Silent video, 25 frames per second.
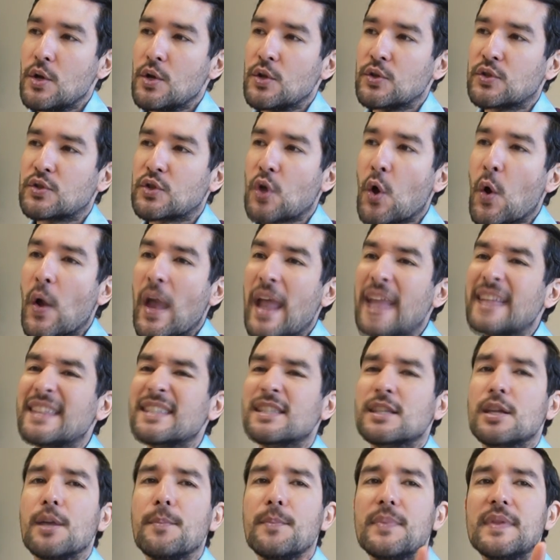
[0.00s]
So
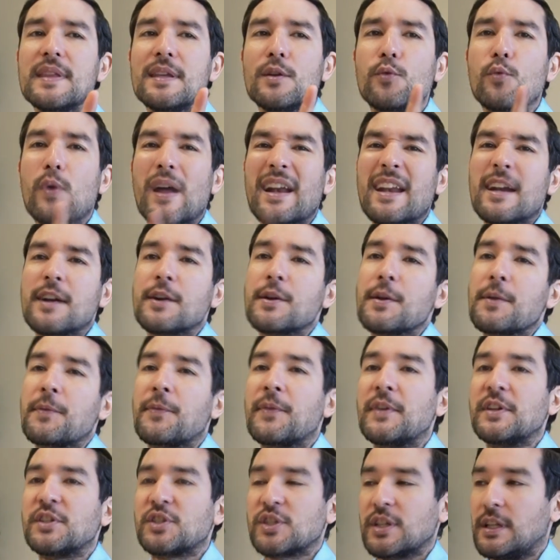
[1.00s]
it's something quite
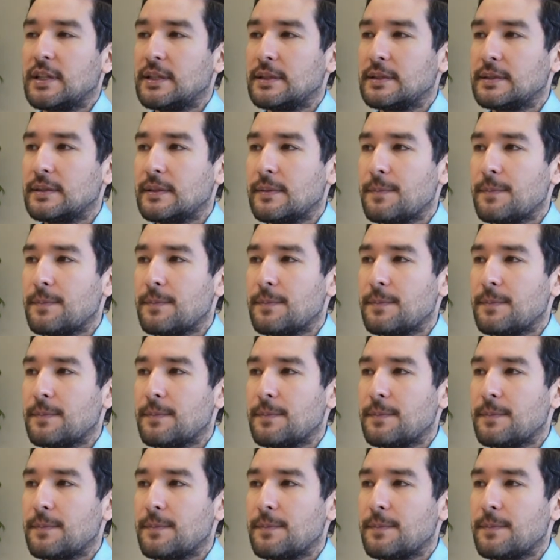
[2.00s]
artificial.